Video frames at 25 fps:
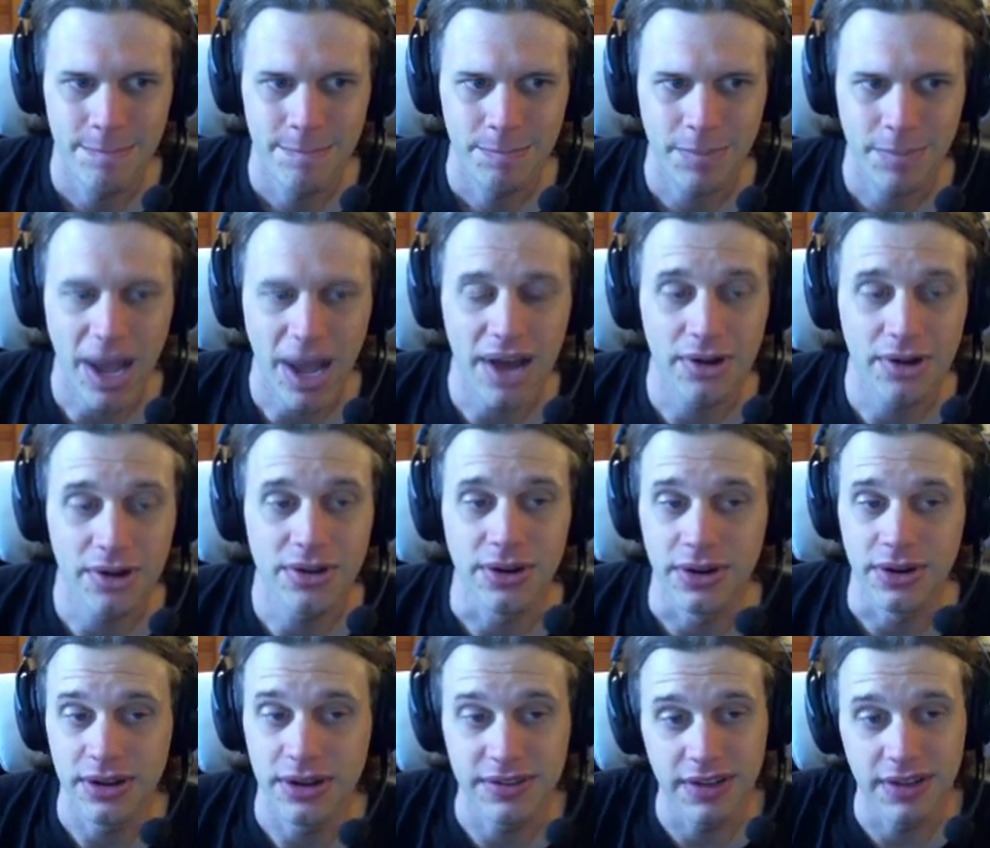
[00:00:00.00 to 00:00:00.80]
I don't
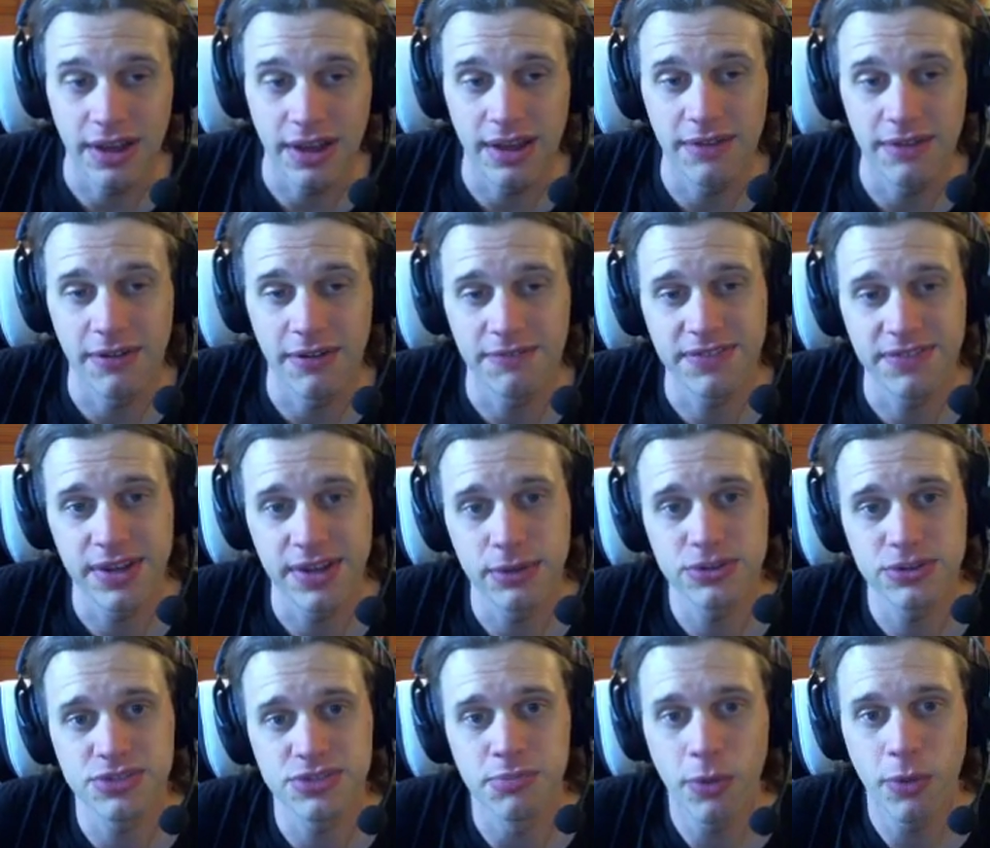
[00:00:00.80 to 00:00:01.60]
know. If there
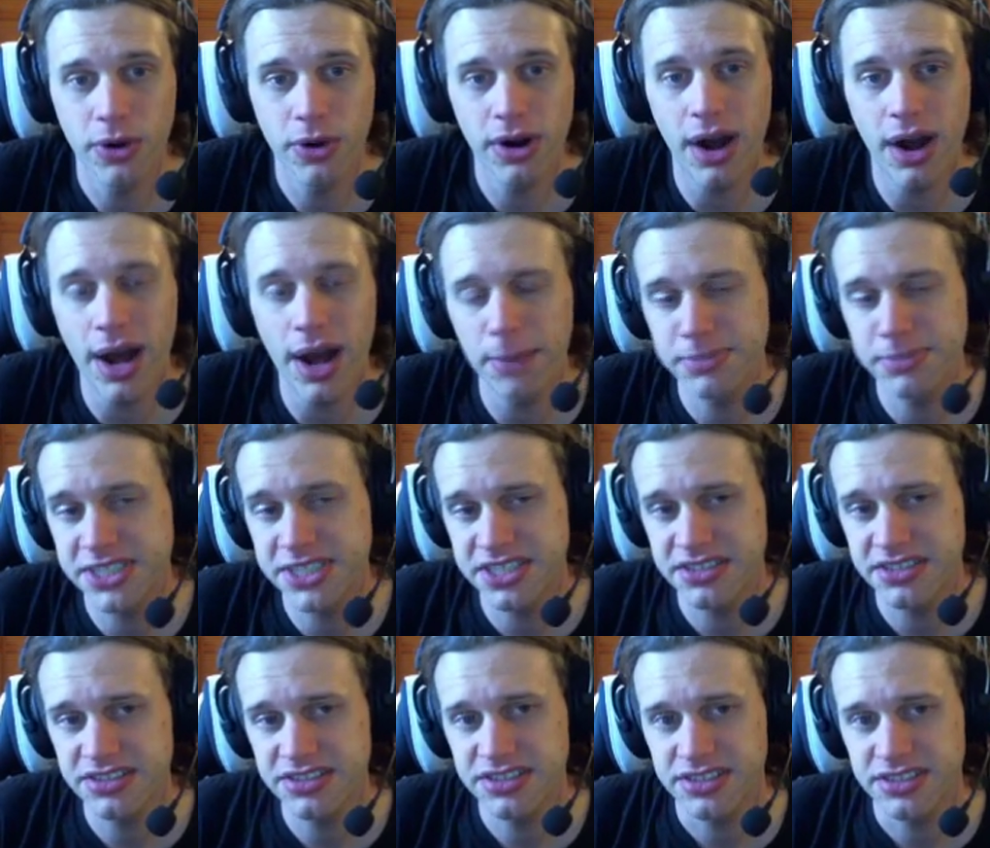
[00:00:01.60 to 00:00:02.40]
was more
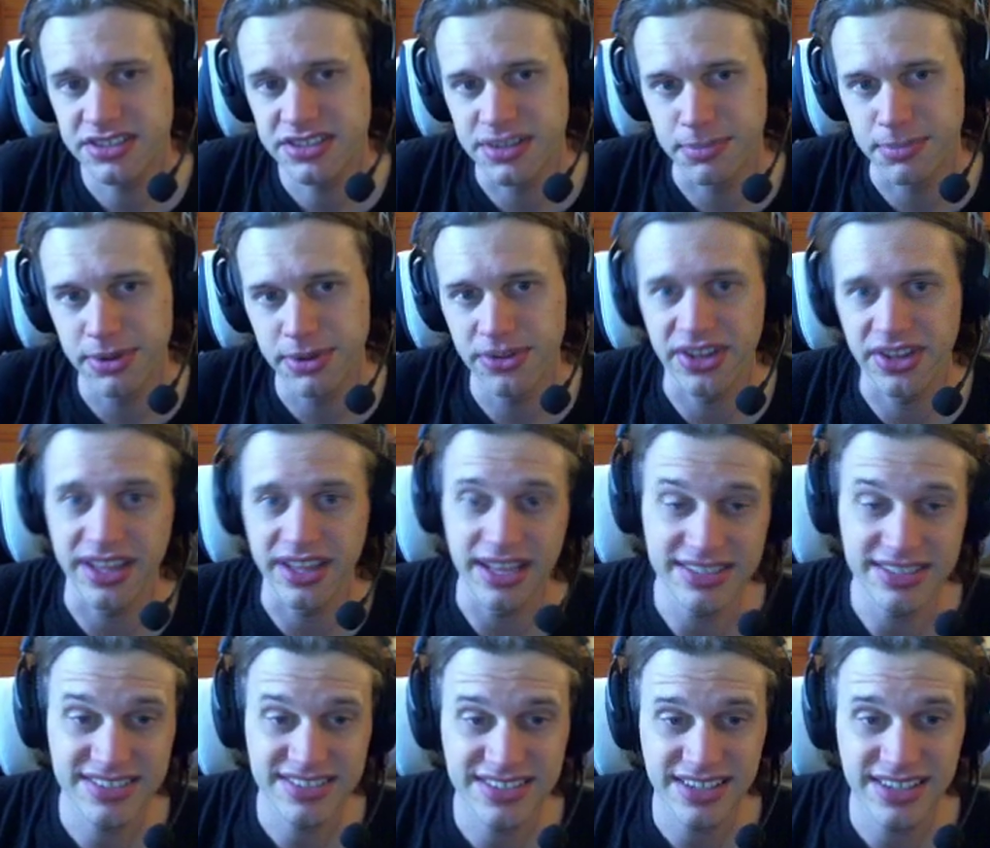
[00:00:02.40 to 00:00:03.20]
options to build
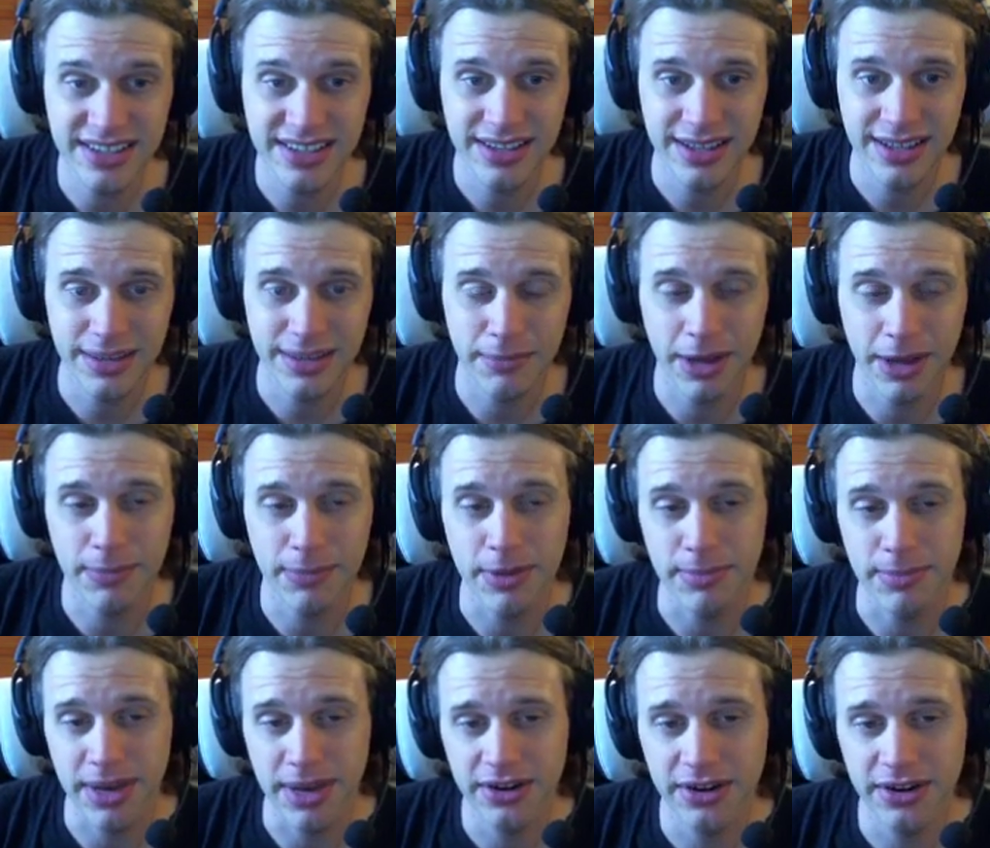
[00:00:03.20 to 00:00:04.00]
against it, it might
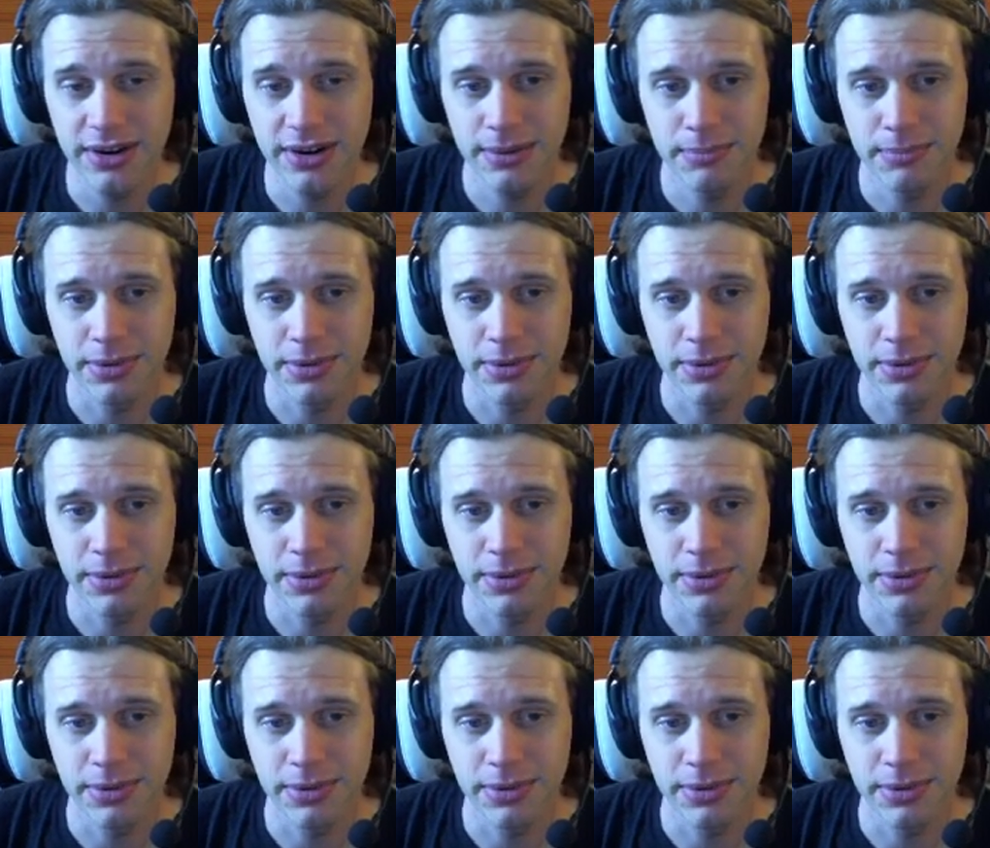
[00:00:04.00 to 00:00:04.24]
be better.